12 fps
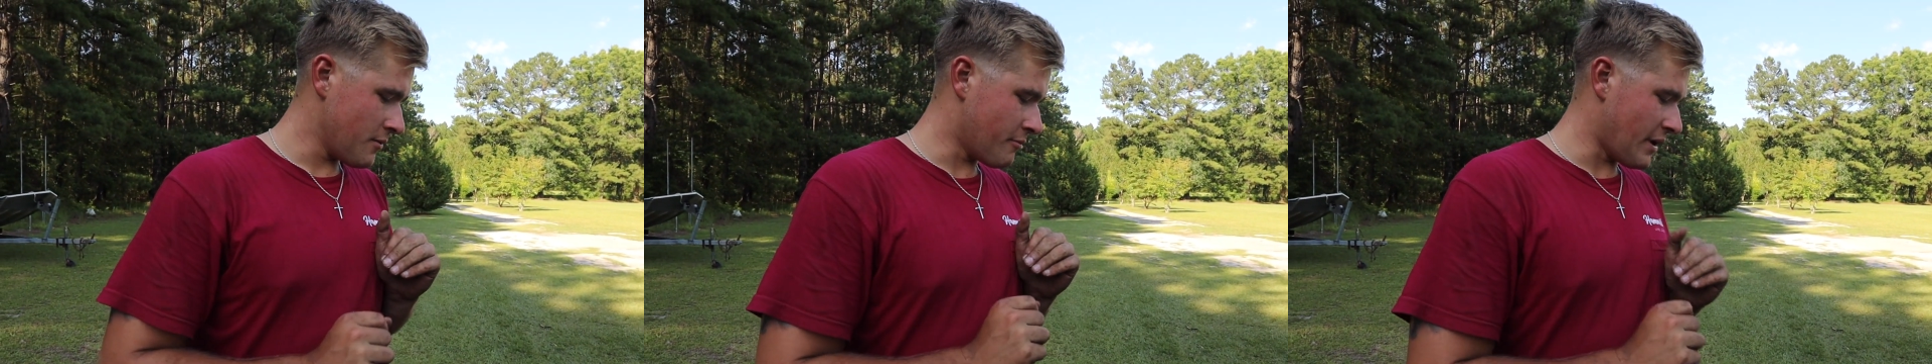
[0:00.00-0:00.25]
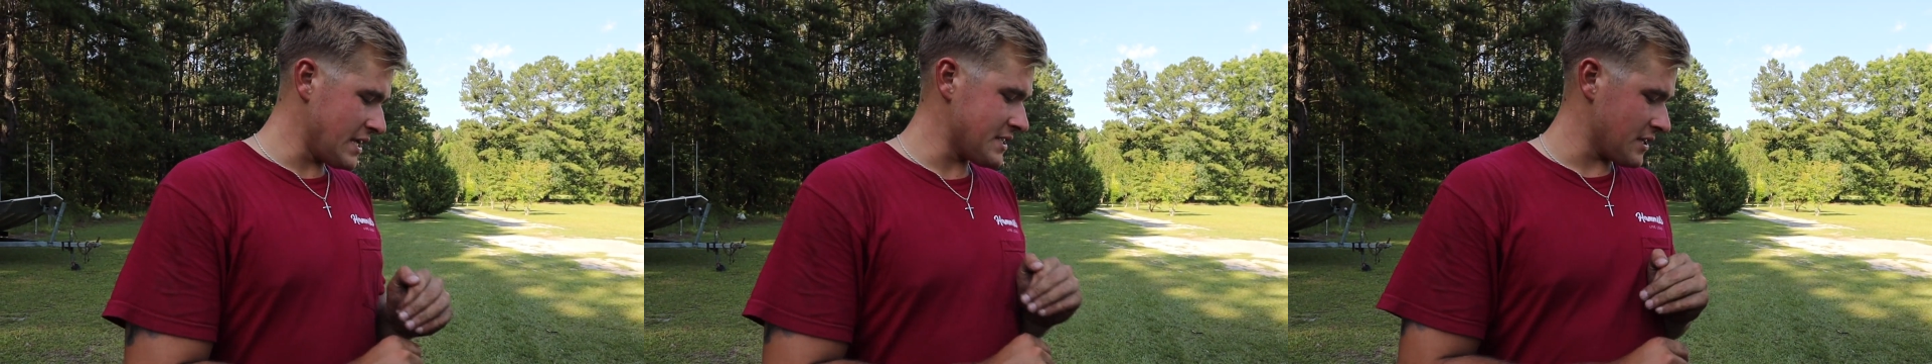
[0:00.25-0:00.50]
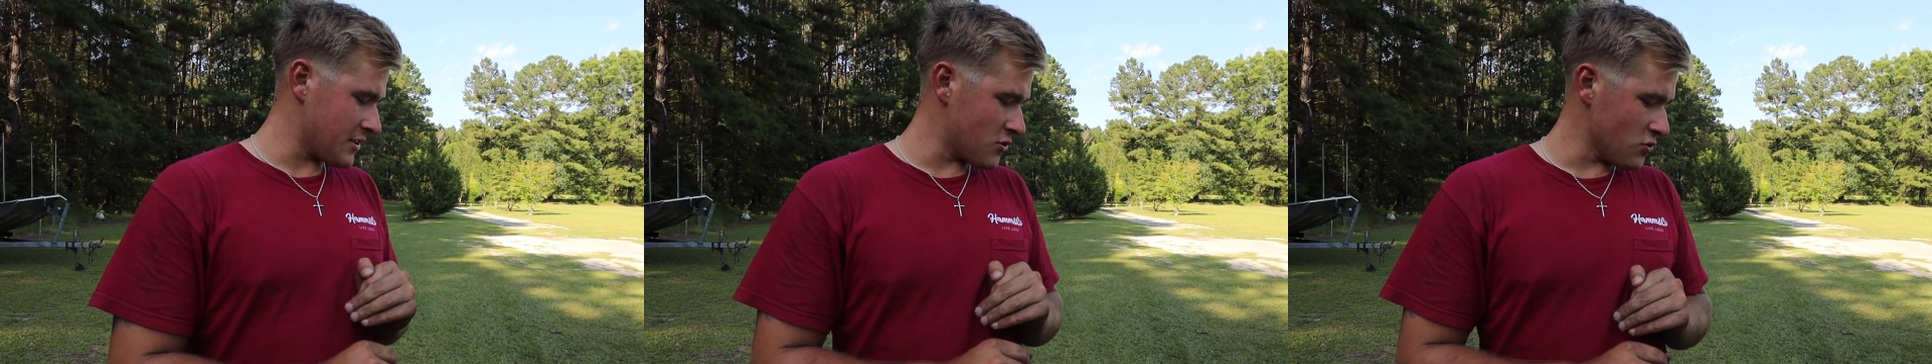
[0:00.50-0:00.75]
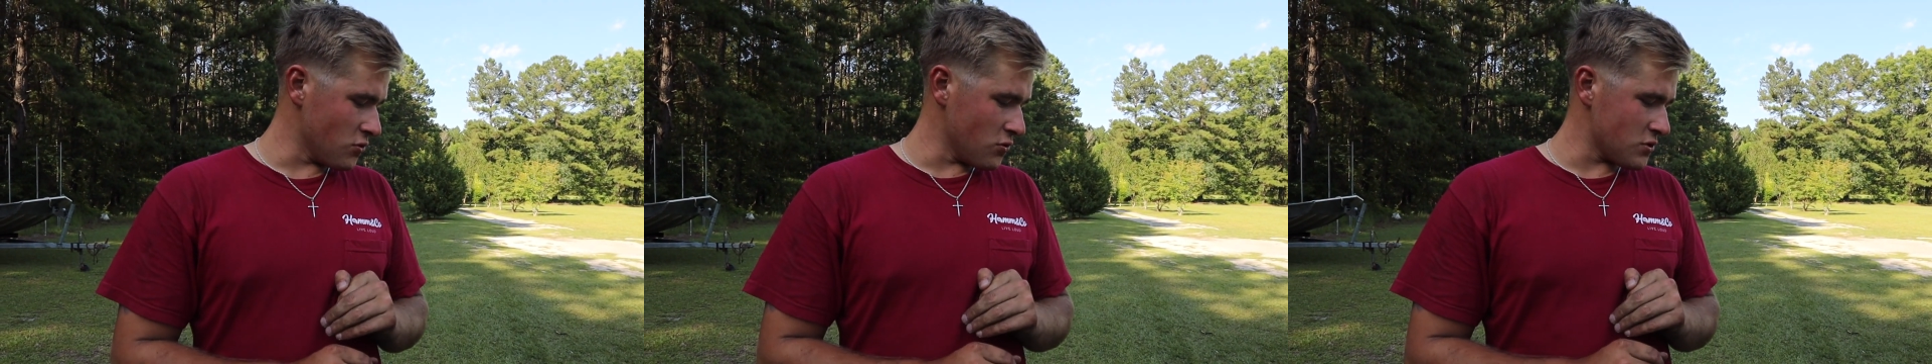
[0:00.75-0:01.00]
basic
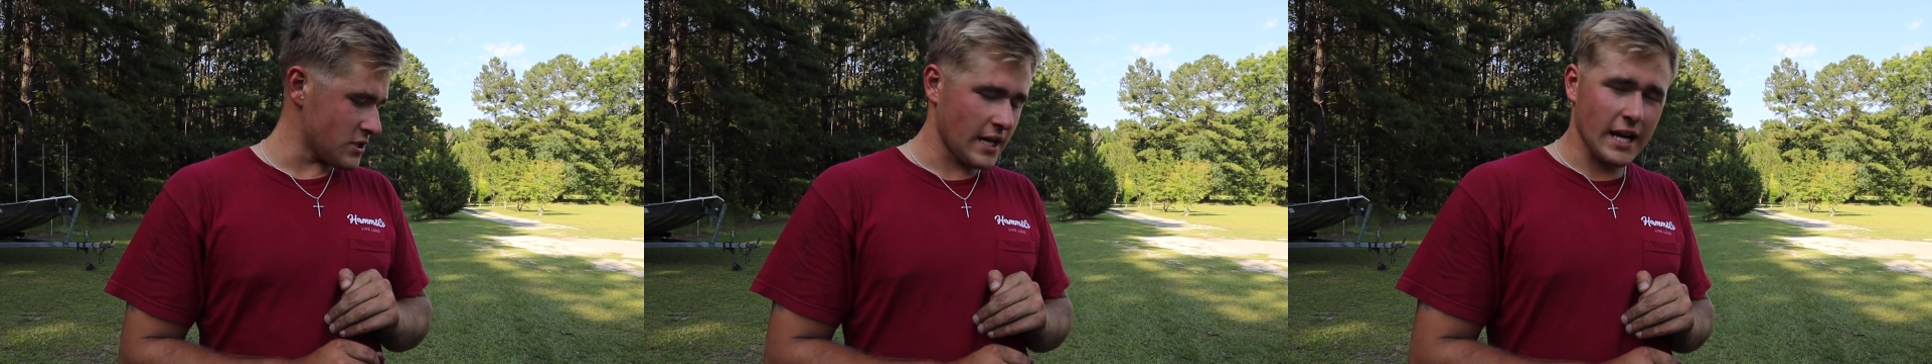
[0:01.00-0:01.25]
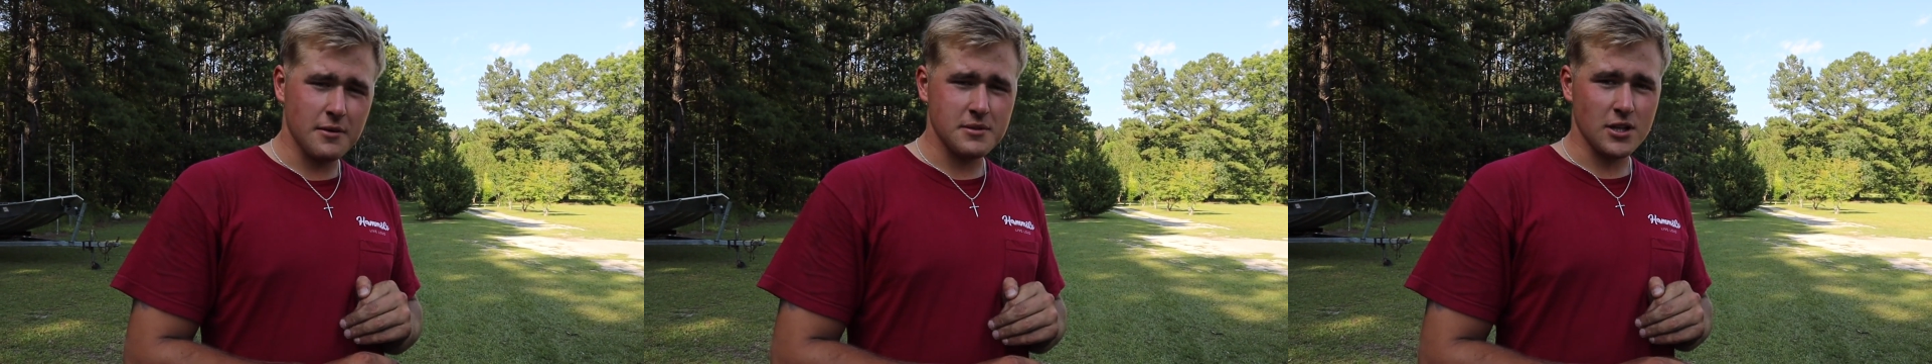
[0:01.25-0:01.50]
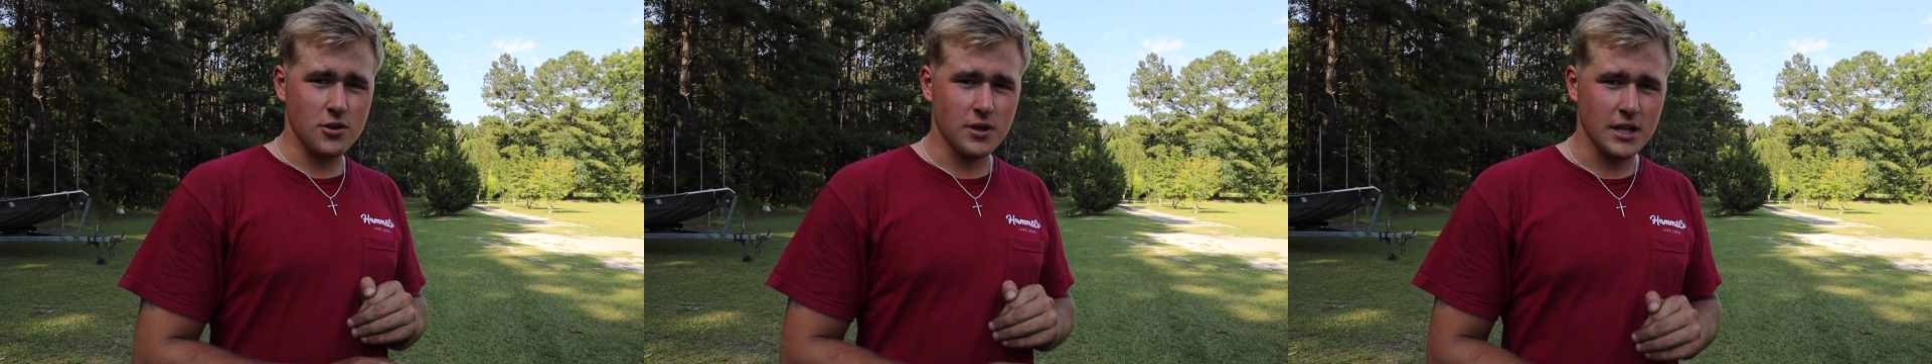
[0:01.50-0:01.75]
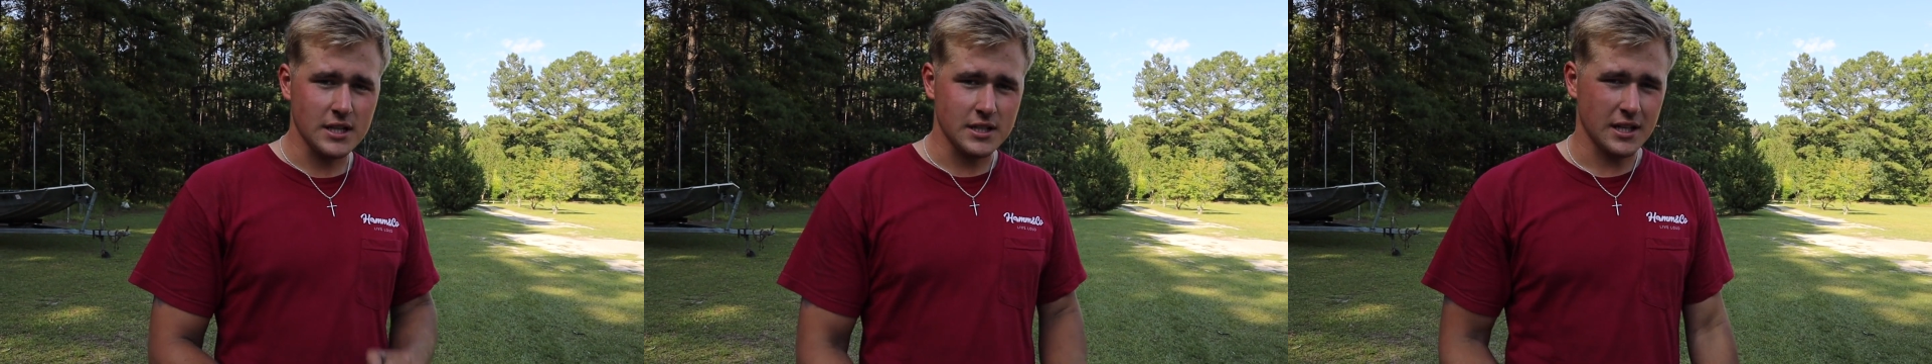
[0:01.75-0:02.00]
tools and items that you
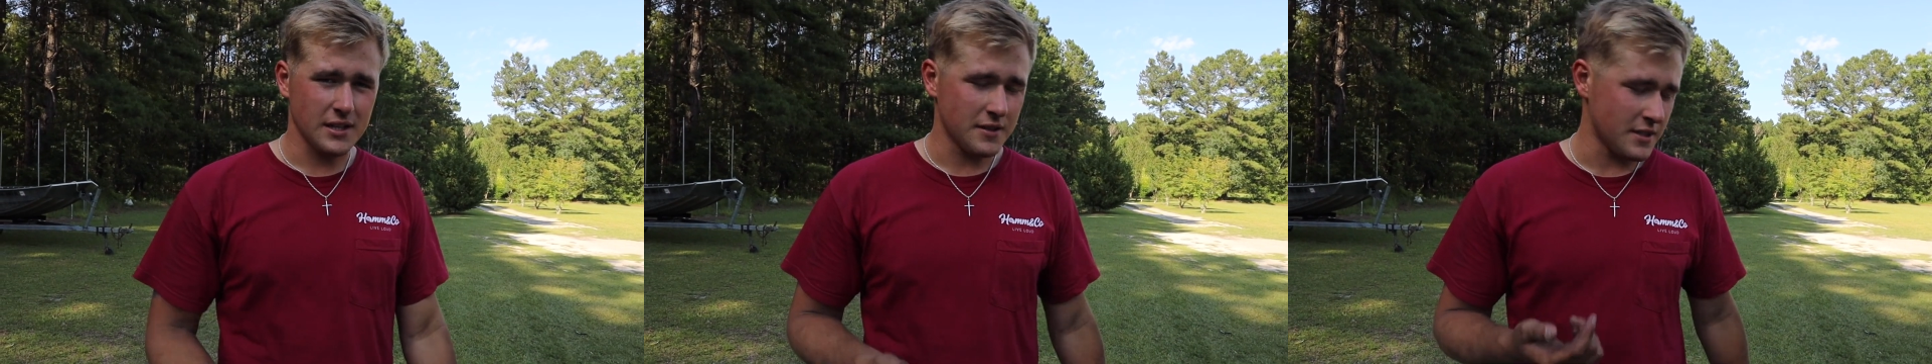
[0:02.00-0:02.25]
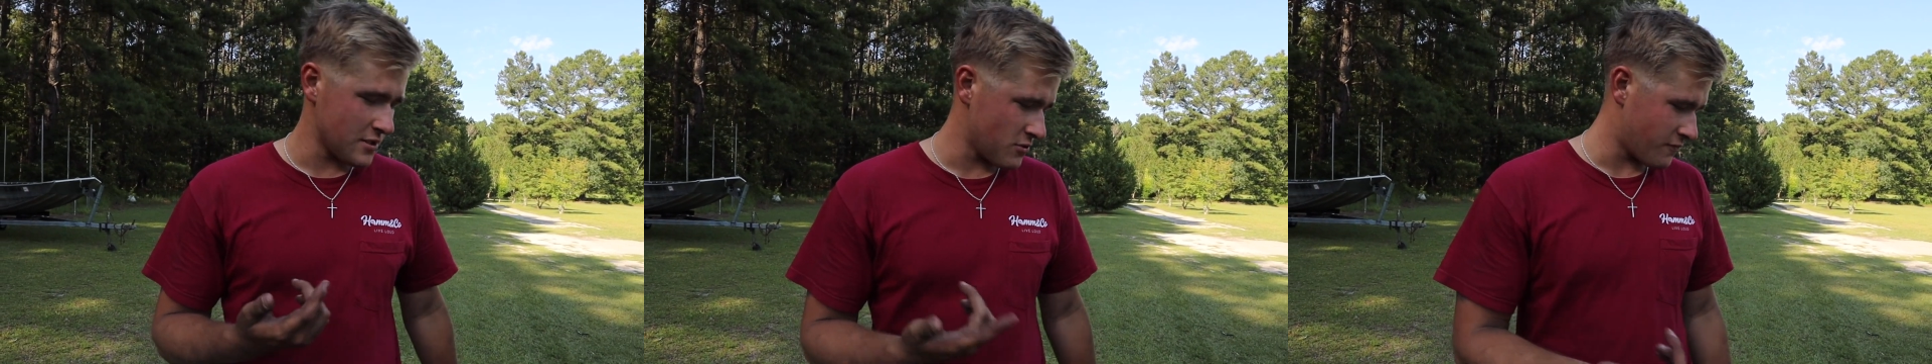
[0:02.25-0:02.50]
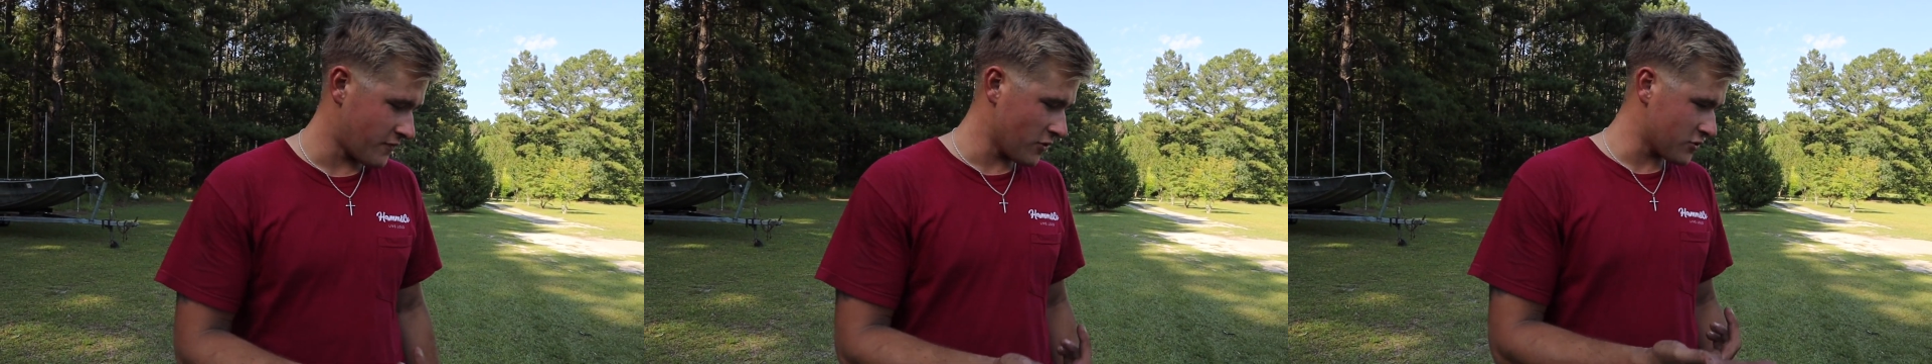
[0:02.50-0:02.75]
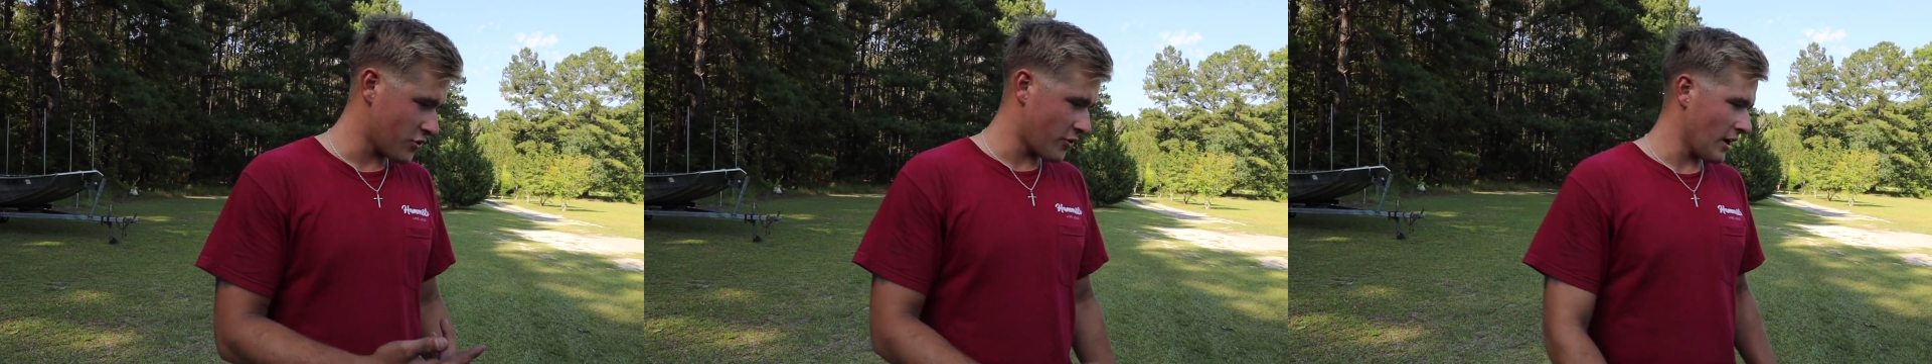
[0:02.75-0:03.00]
need to get this
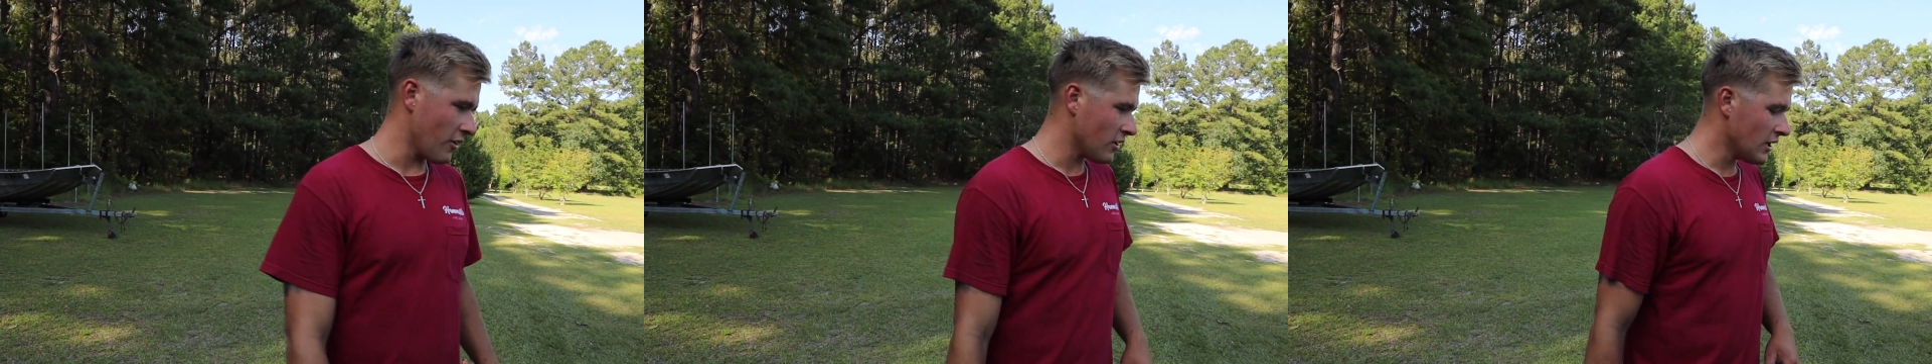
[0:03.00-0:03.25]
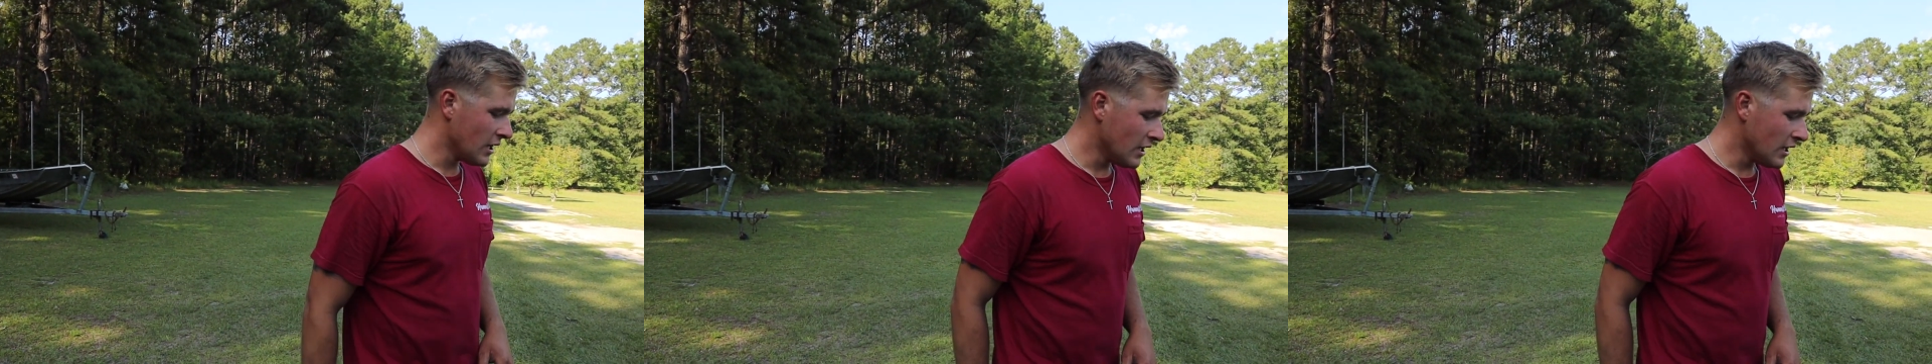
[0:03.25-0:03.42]
filter out